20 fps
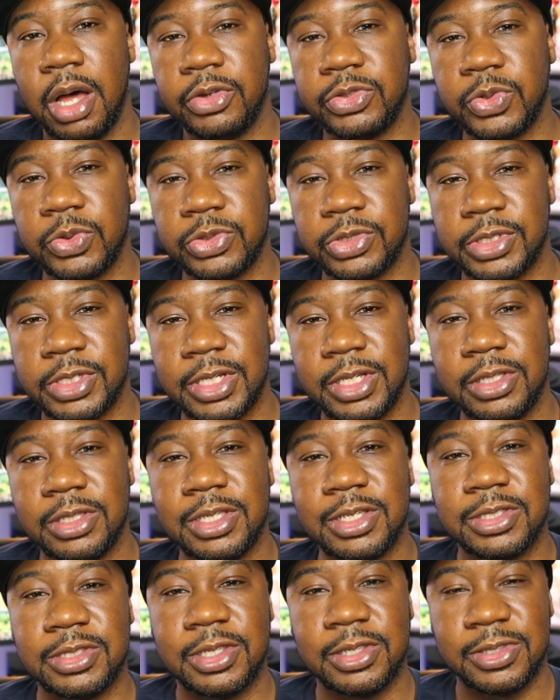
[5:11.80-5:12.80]
socially
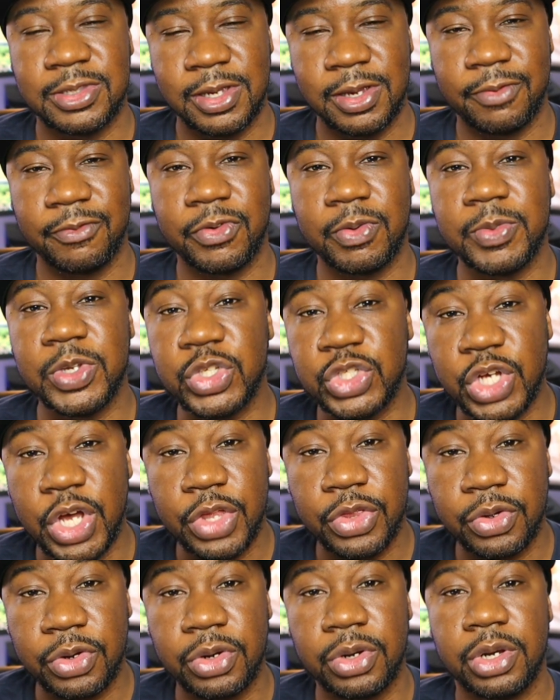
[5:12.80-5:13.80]
distancing from each
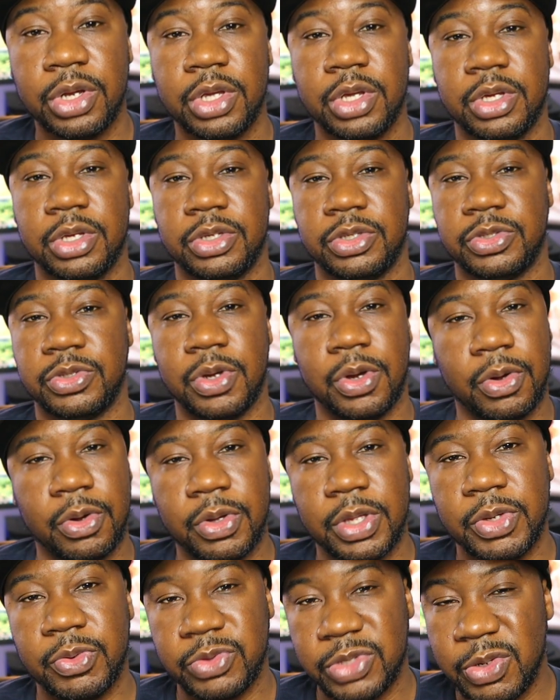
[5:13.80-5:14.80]
other,
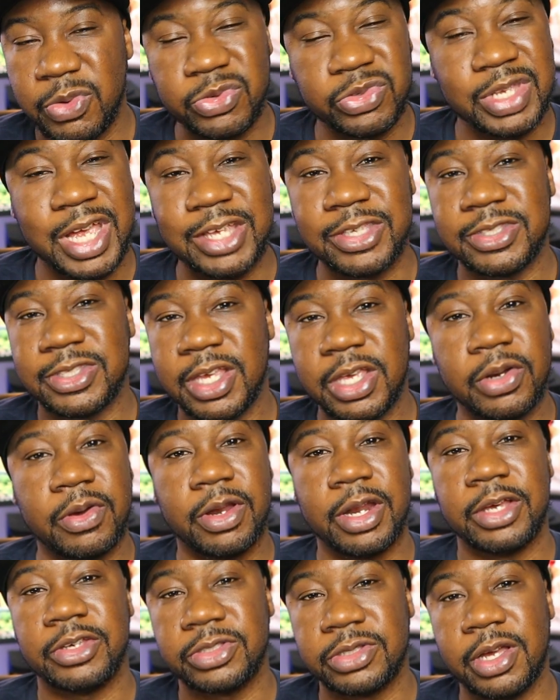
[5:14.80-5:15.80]
so it was nice seeing
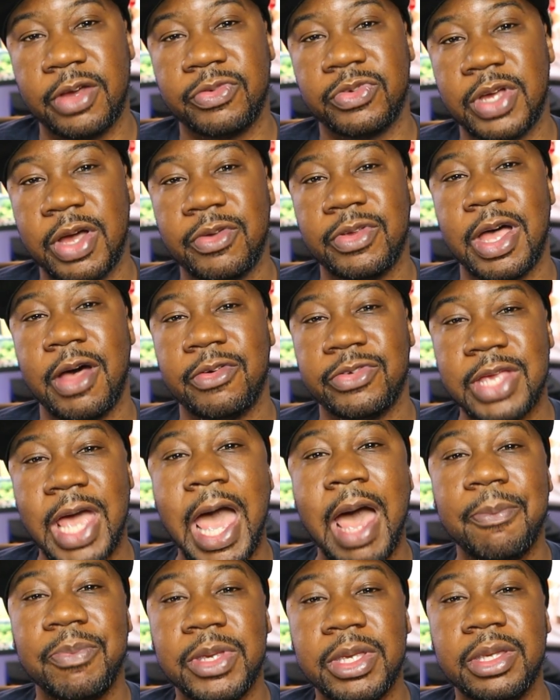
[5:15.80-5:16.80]
all that stuff. So I was
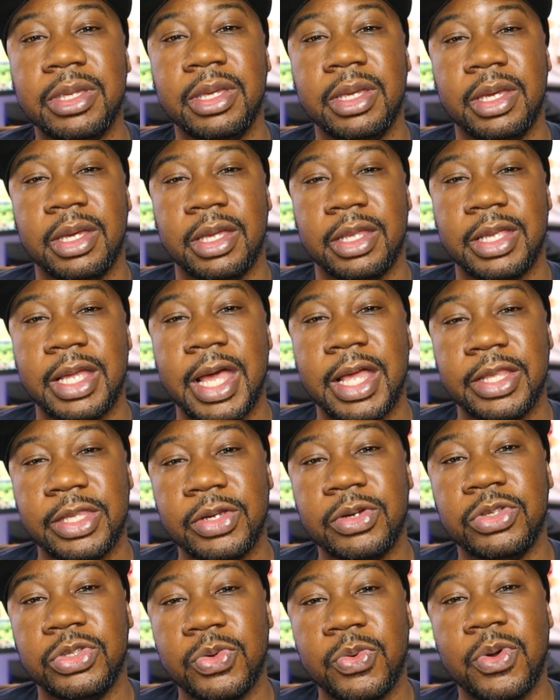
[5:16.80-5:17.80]
happy that
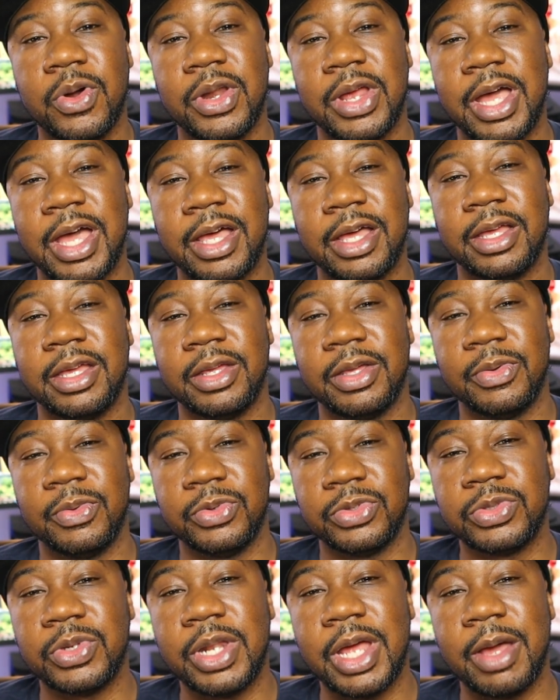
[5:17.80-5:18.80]
they're doing
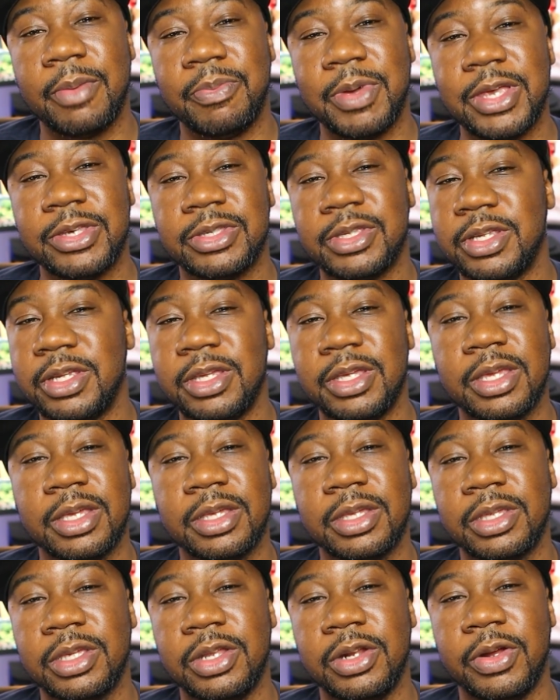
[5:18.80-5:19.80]
that, so that
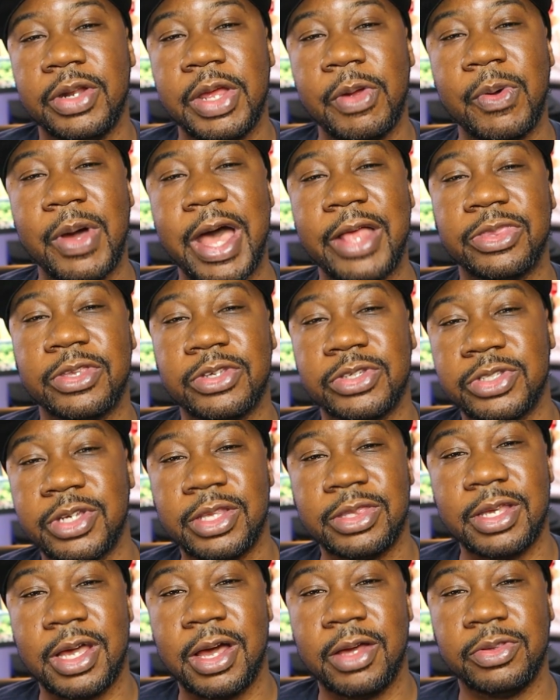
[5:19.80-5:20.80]
basically they don't have to
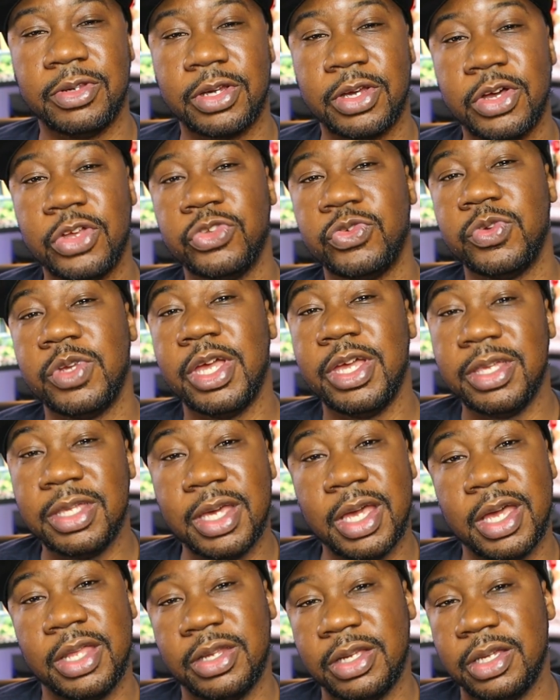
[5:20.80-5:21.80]
shut down the country
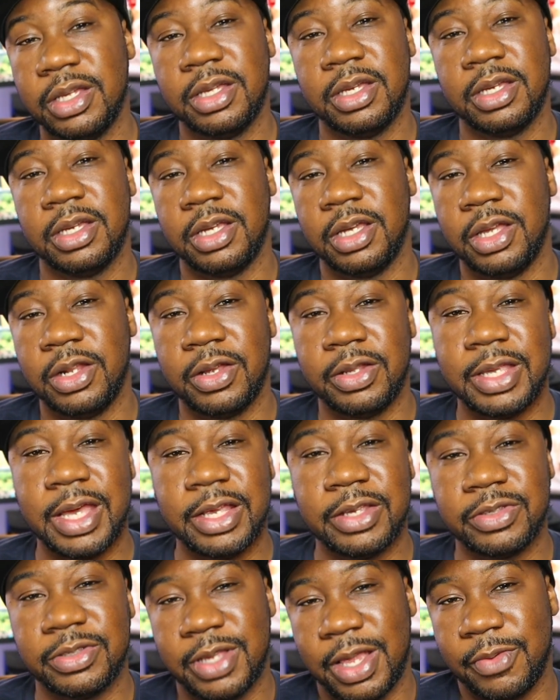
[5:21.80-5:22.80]
again. That
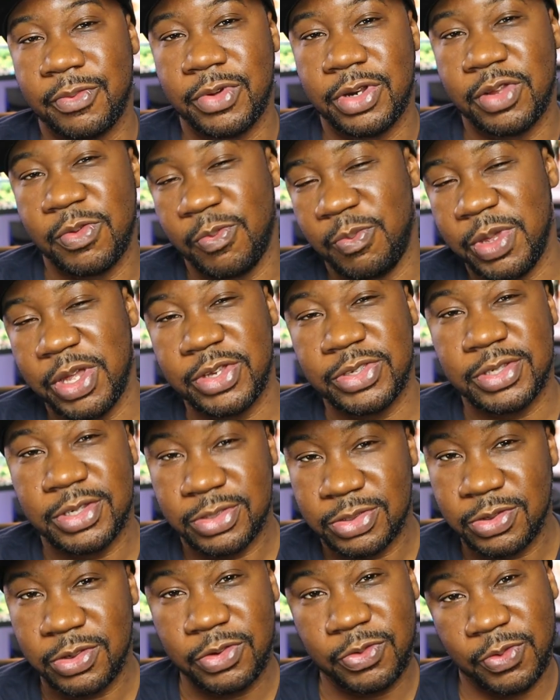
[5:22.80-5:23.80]
is like one of the biggest
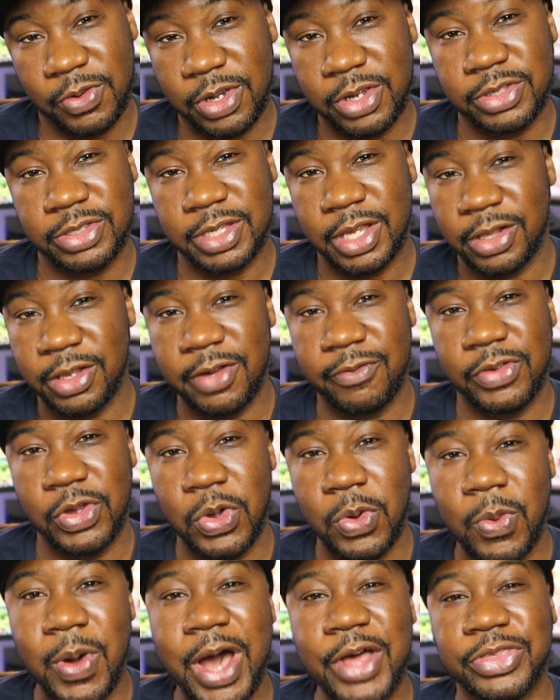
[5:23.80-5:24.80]
concerns for us that love to
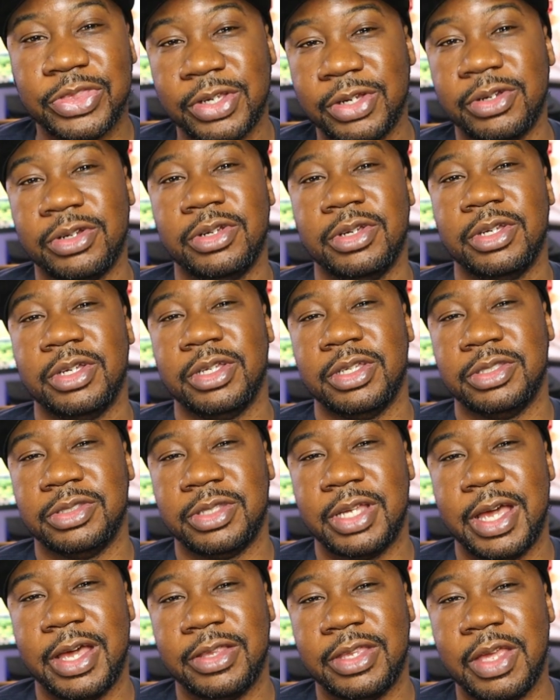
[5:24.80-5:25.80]
go out there,
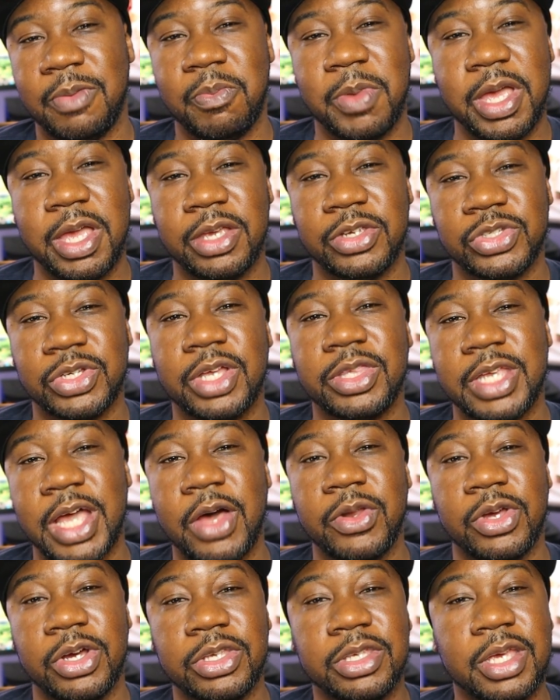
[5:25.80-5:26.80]
is that they may shut
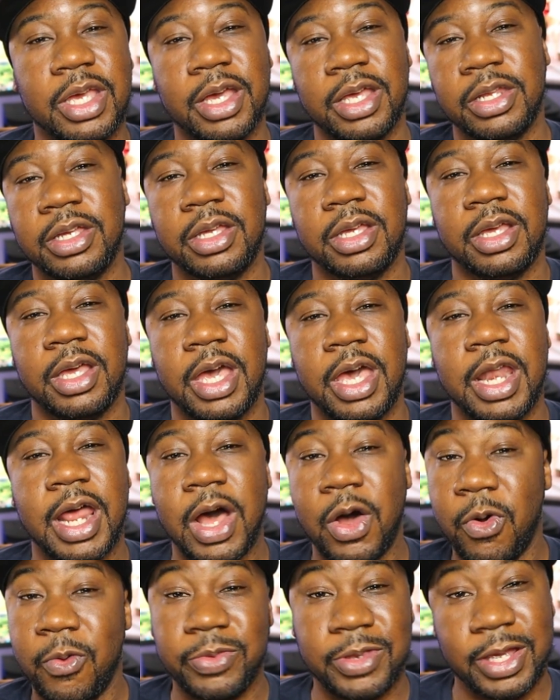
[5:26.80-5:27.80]
down again, and
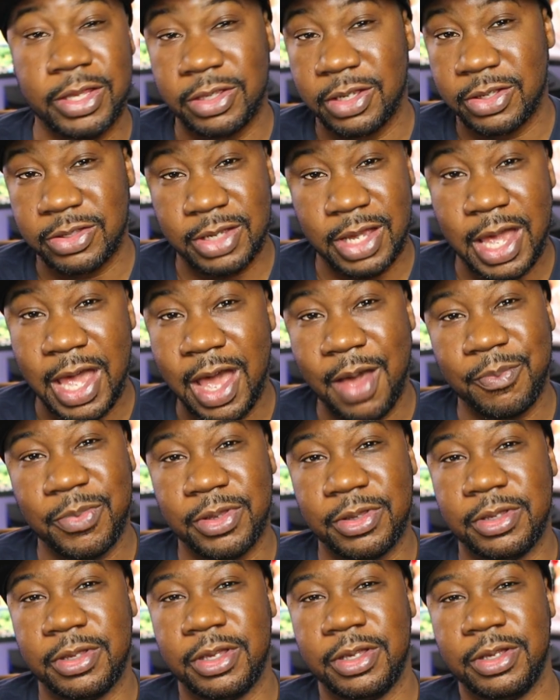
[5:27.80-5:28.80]
I hope that doesn't
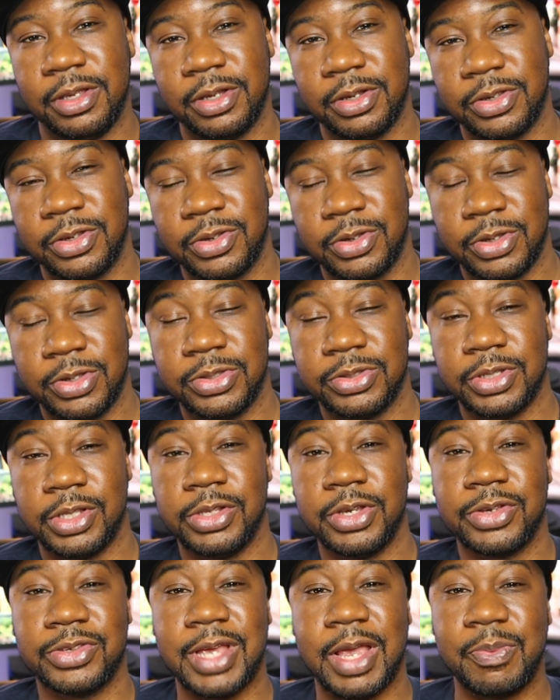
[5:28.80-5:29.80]
happen, because it
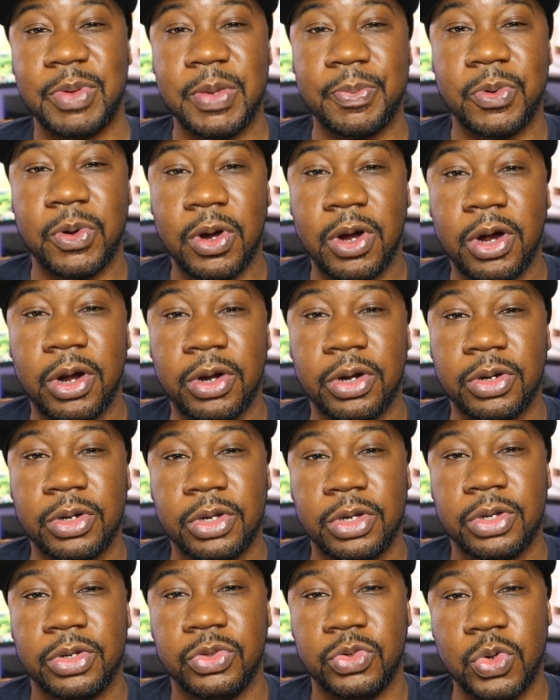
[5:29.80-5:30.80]
looks like people
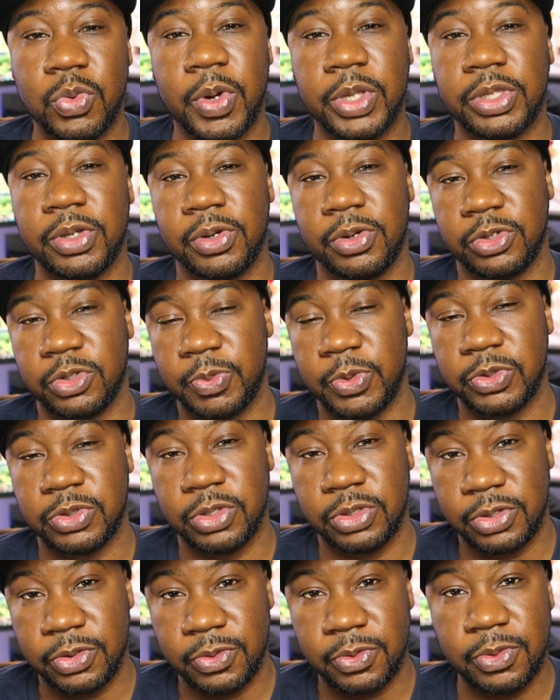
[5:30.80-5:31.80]
are doing what they're
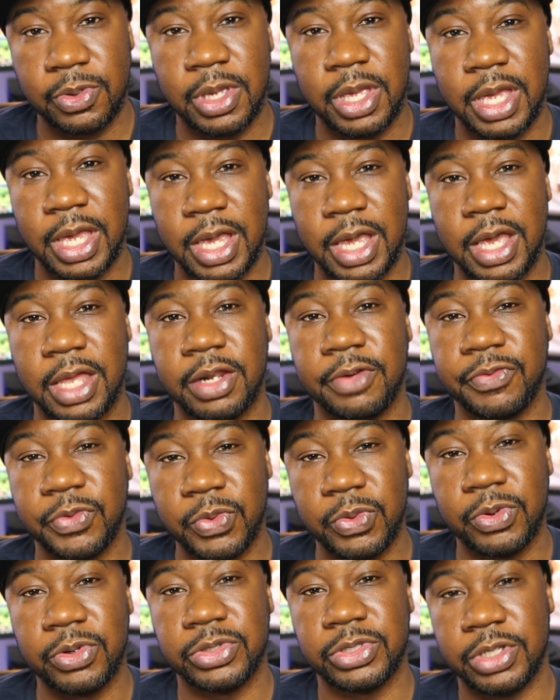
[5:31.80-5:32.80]
supposed to do. And of
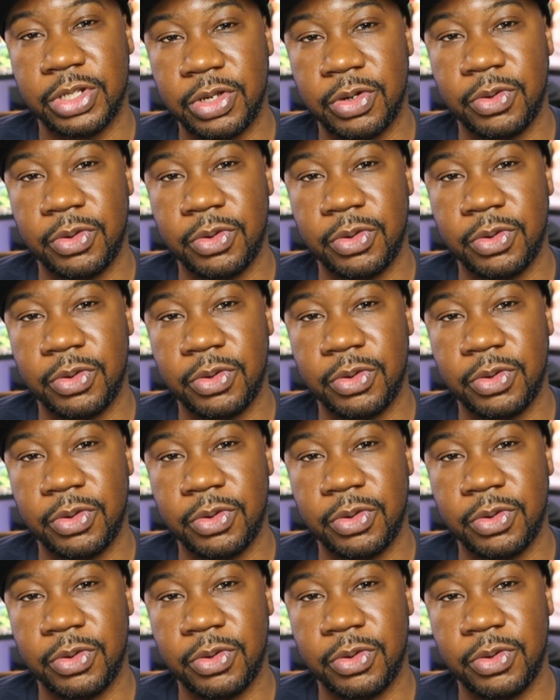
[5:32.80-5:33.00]
course, a